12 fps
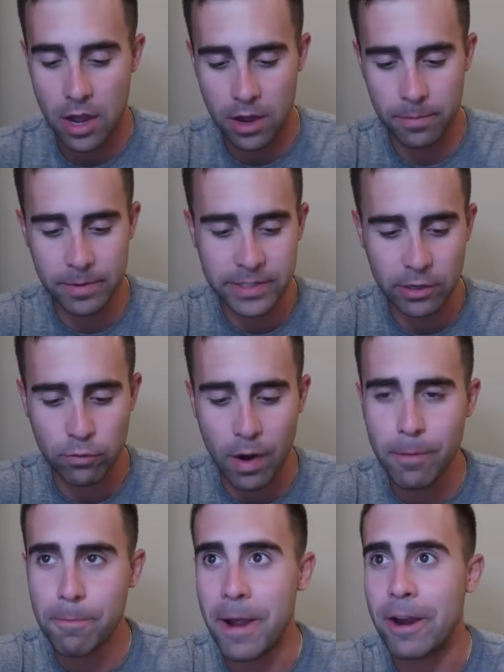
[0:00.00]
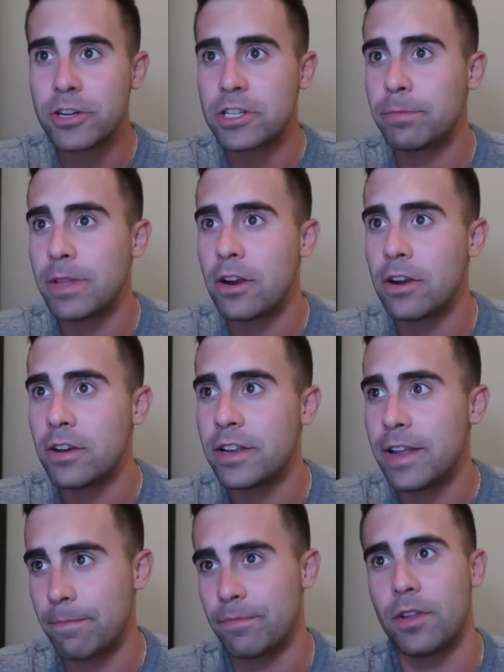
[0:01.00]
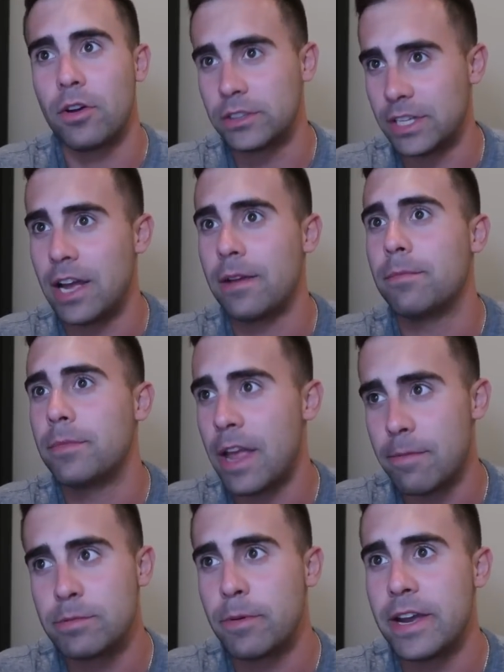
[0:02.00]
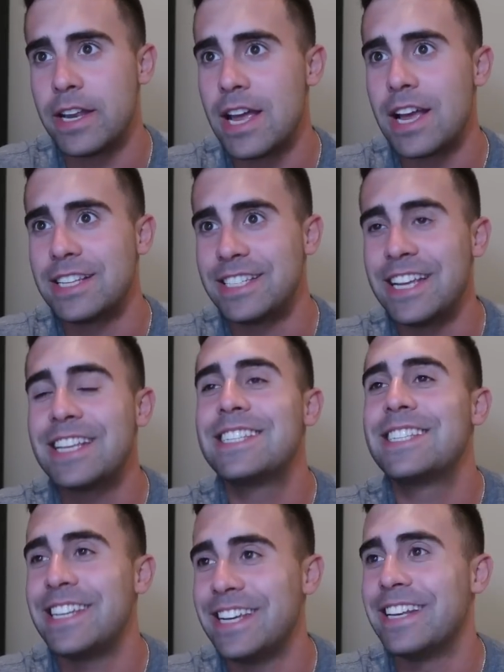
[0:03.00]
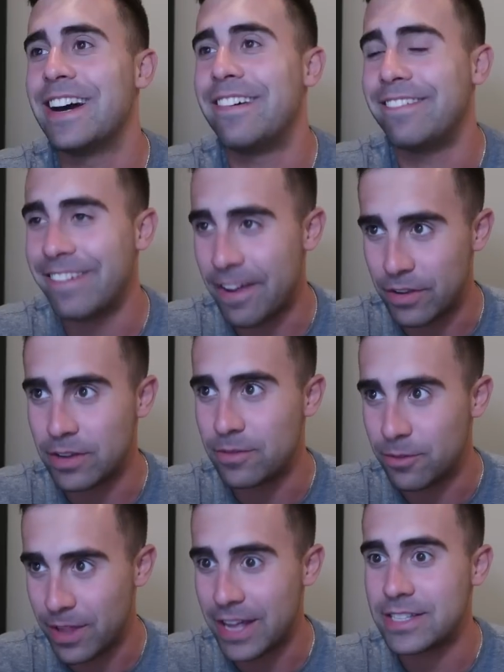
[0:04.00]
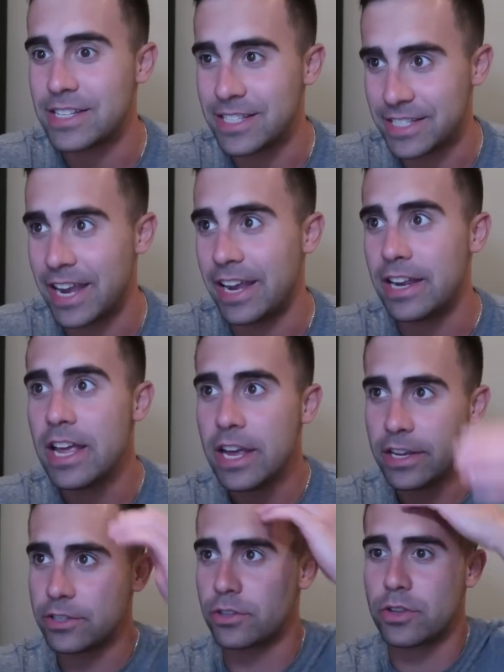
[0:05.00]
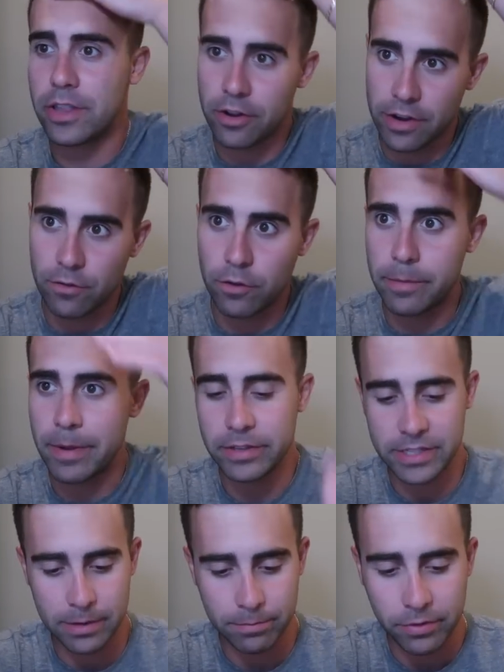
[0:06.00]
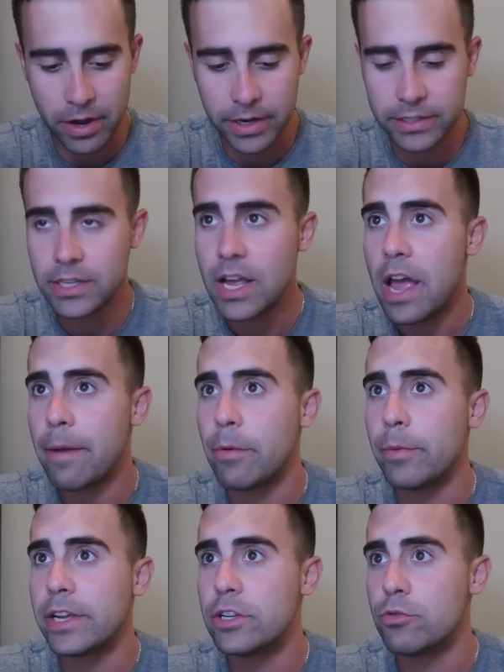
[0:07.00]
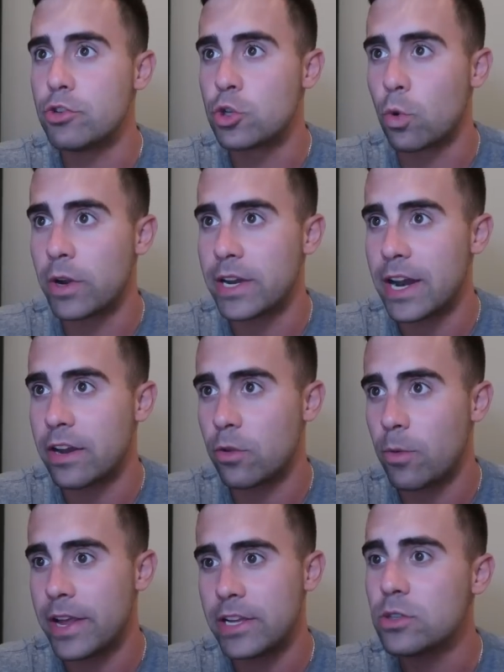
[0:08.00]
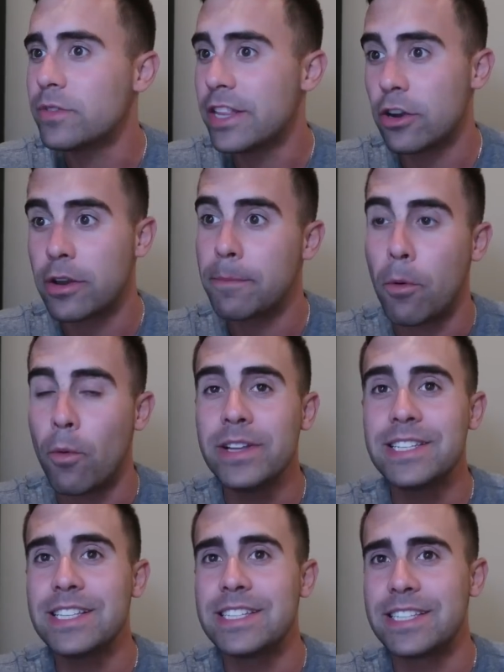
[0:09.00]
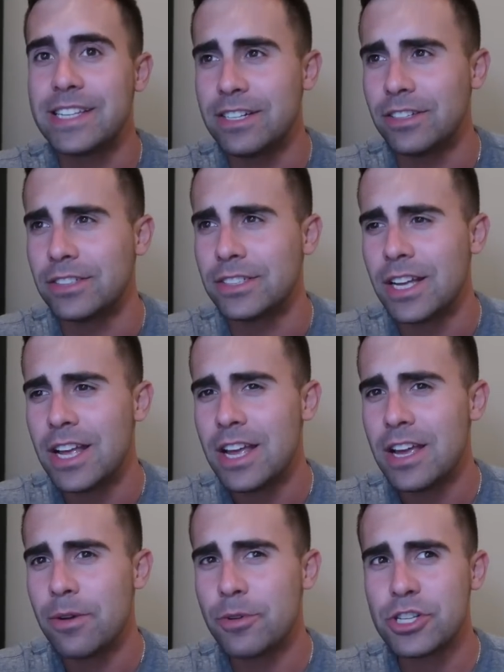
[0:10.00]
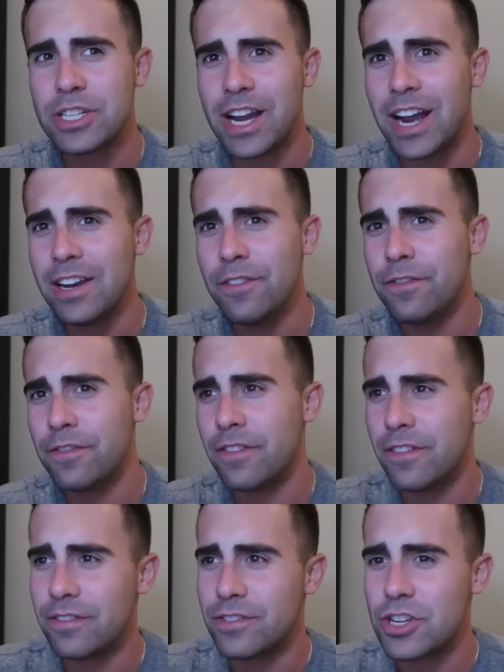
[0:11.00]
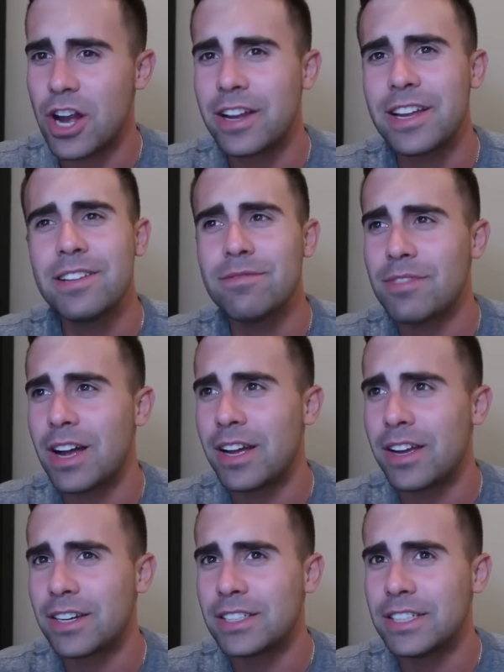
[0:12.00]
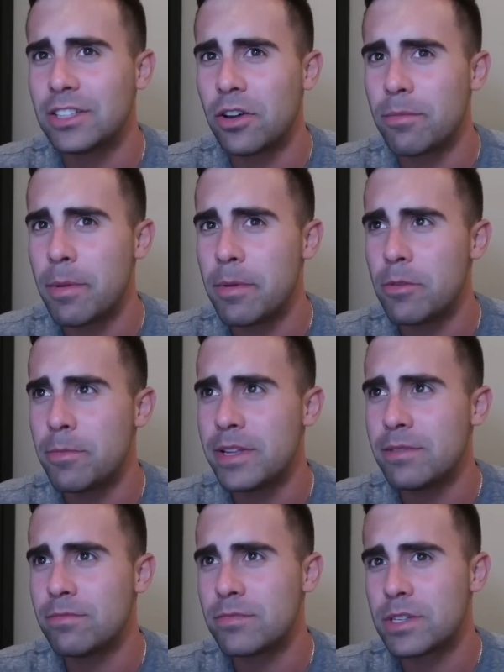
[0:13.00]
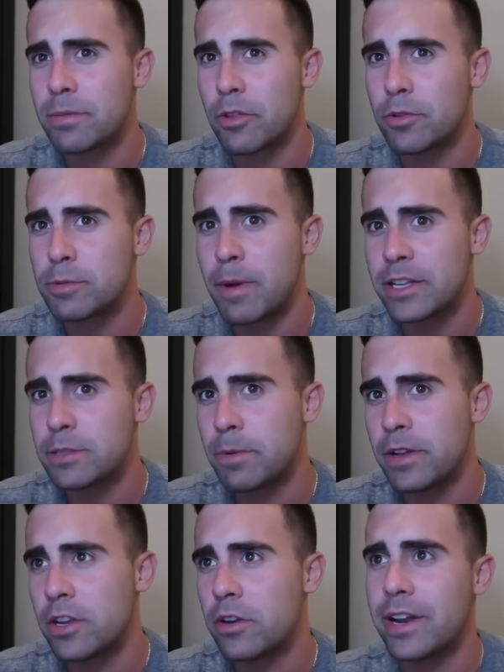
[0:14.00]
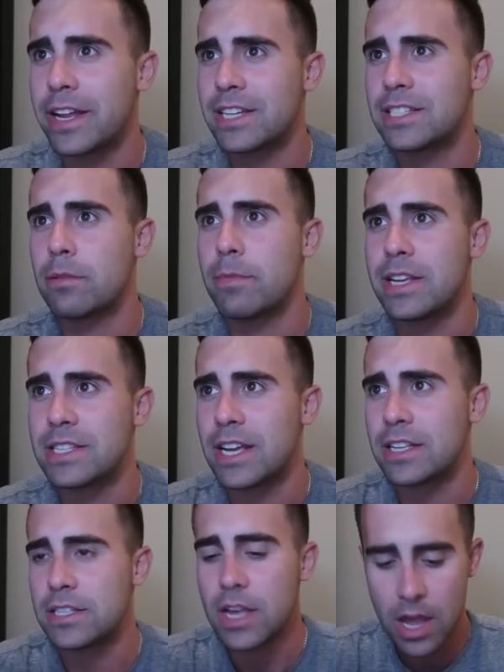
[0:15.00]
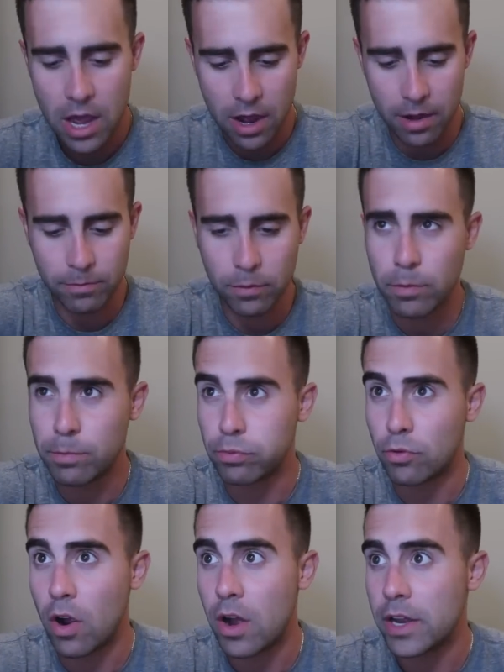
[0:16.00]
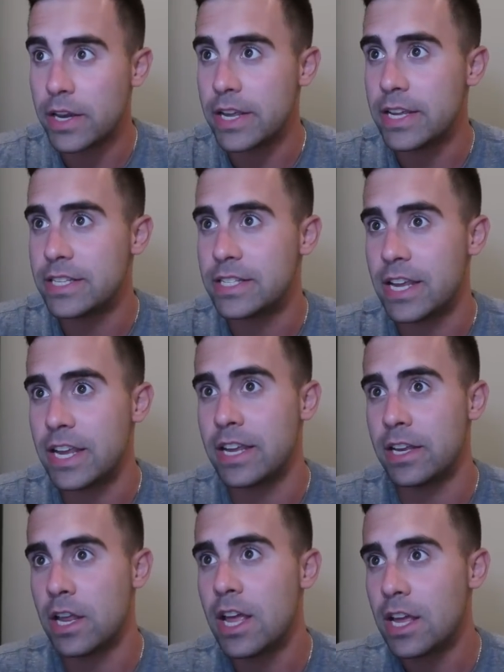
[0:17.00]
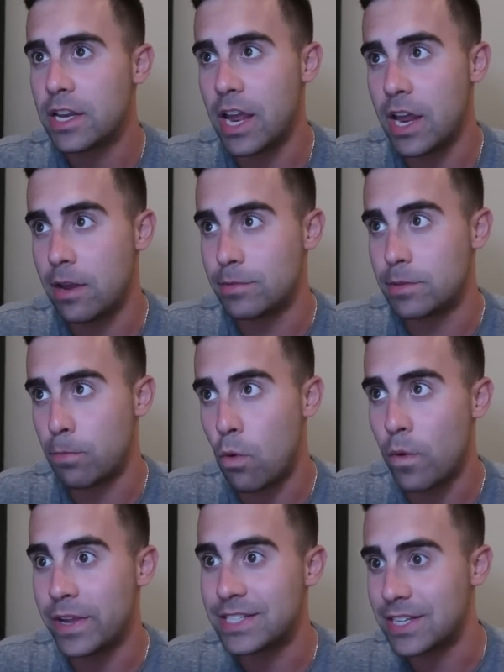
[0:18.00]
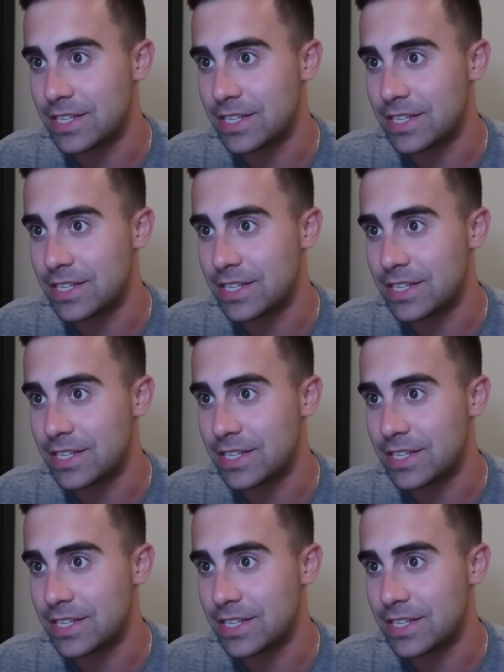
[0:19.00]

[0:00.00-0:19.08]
um, is like Robert Parish up there. Yep, all time games played, a 16 11. That's insane. He's also there in rebounds and blocks. I mean, we could do Jordan out of the way. He's only there in points and steals, which is kind of shocking. I honestly thought maybe he'd be in some other spots, but you know, I guess that makes sense. Um, LeBron is in games, points,